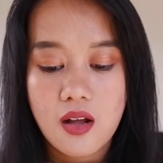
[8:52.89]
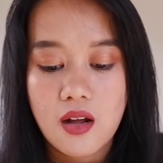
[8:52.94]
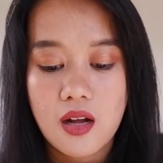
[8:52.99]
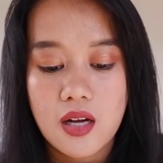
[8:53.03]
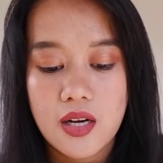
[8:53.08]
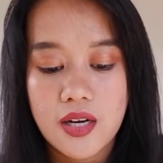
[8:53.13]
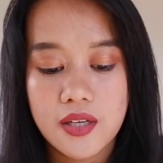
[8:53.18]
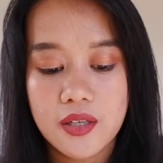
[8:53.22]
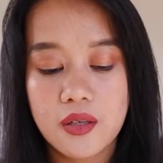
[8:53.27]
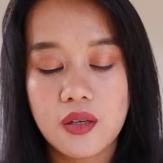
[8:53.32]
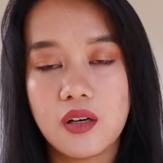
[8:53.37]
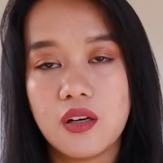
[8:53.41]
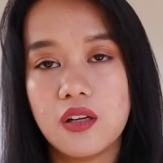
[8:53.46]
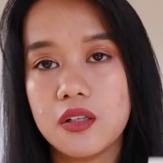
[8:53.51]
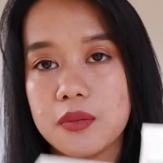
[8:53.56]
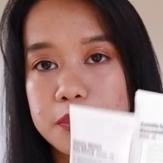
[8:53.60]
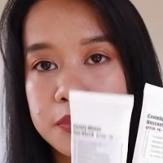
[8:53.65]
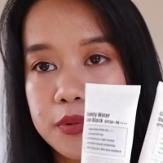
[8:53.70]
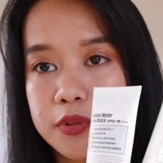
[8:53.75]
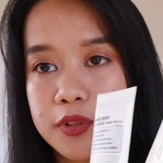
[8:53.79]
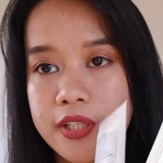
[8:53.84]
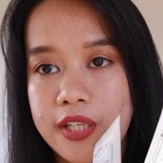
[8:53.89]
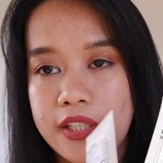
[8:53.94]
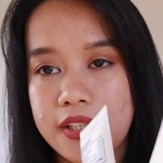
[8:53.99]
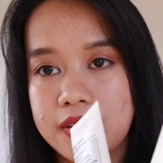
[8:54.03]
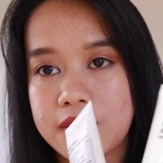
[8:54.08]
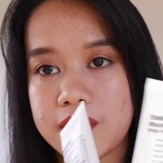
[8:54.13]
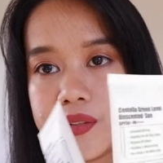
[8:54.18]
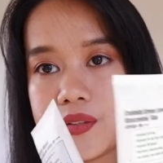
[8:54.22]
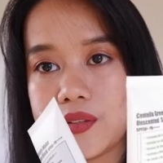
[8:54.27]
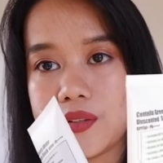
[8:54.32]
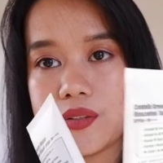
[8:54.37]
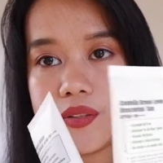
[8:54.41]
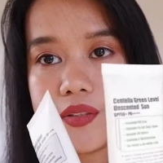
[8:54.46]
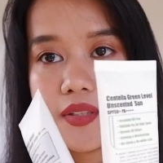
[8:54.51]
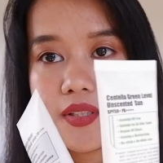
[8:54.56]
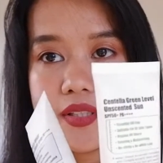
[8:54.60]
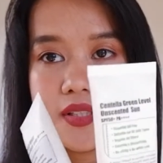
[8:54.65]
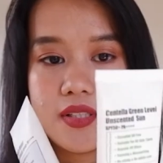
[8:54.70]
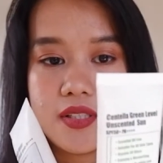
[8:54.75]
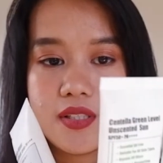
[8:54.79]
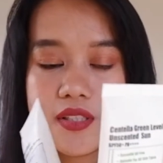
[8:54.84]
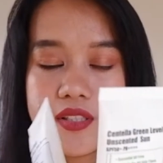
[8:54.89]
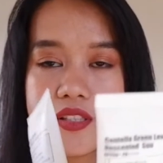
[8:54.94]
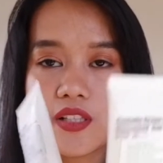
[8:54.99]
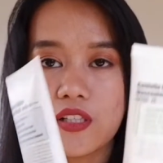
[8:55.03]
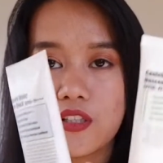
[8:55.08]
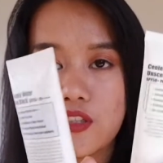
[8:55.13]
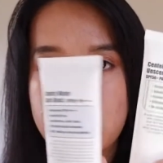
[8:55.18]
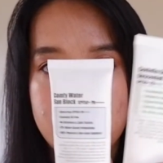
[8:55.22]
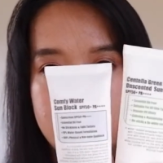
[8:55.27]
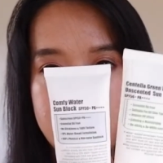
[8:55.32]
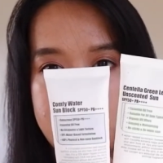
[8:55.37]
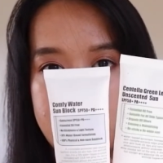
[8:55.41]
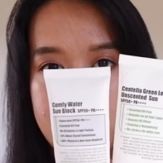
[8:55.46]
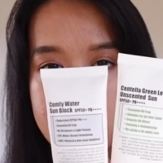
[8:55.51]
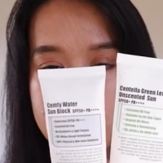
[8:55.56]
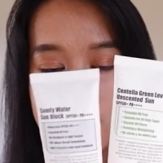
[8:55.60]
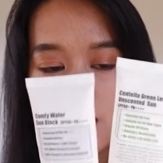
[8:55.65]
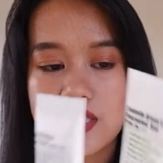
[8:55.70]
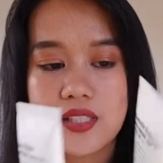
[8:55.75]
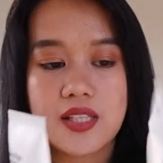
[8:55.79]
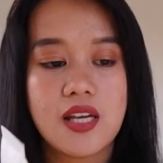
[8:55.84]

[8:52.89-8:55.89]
are all Purito sunscreens.